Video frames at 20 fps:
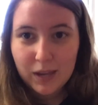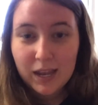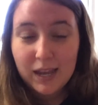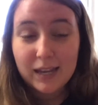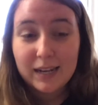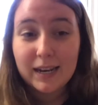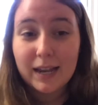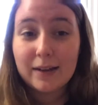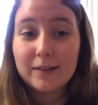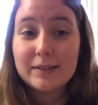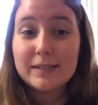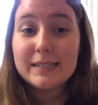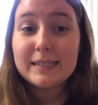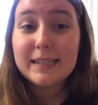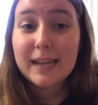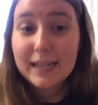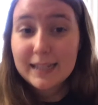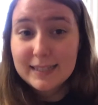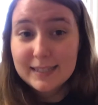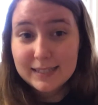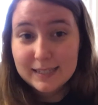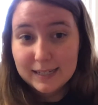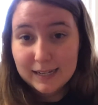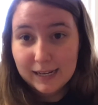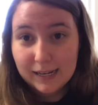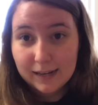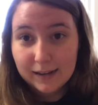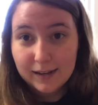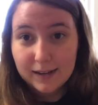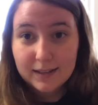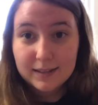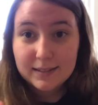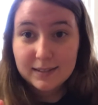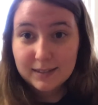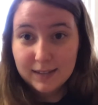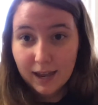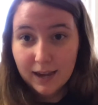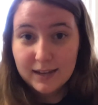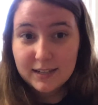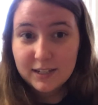Now density in
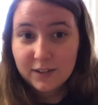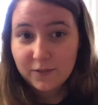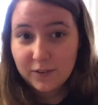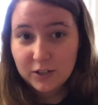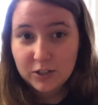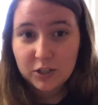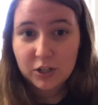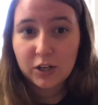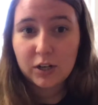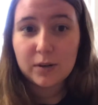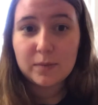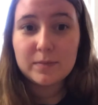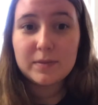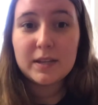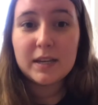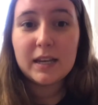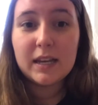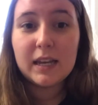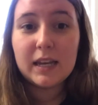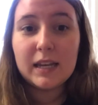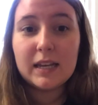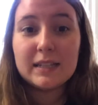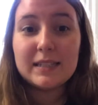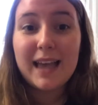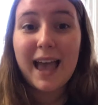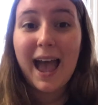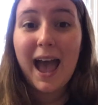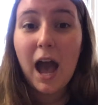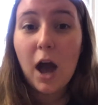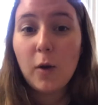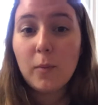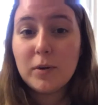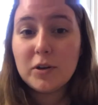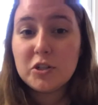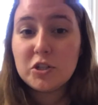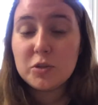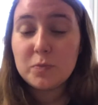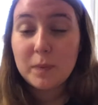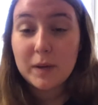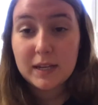scientific terms is how much
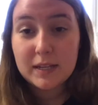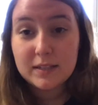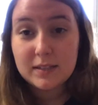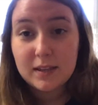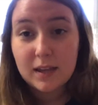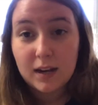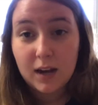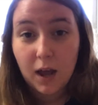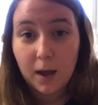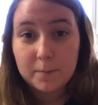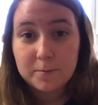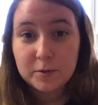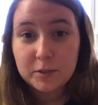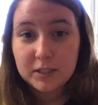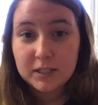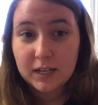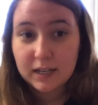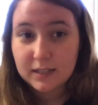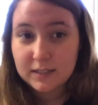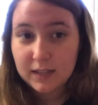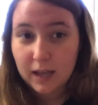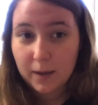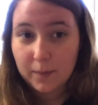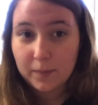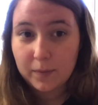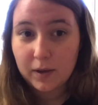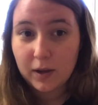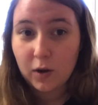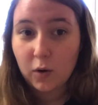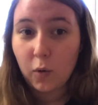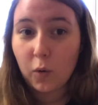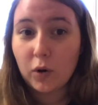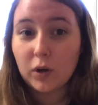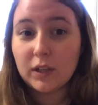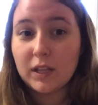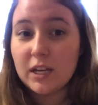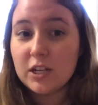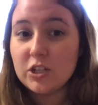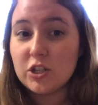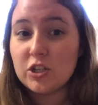space an object takes up in
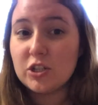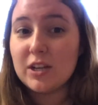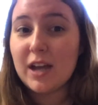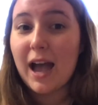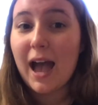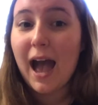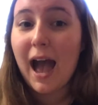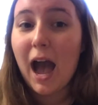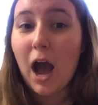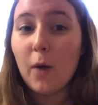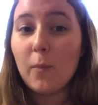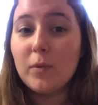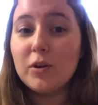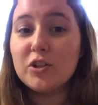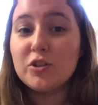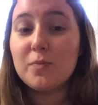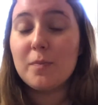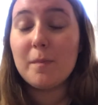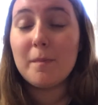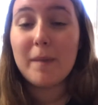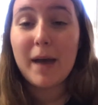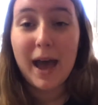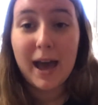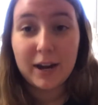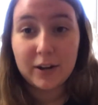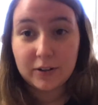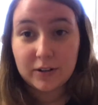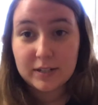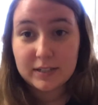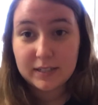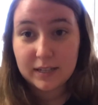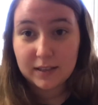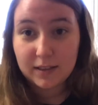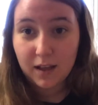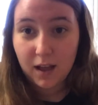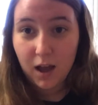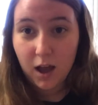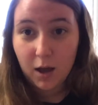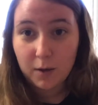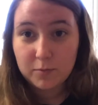correlation to how much matter is in
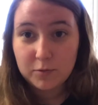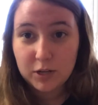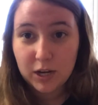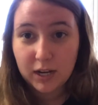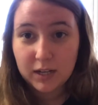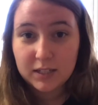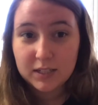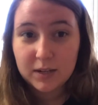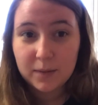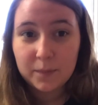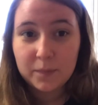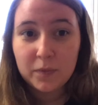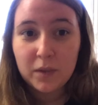the object.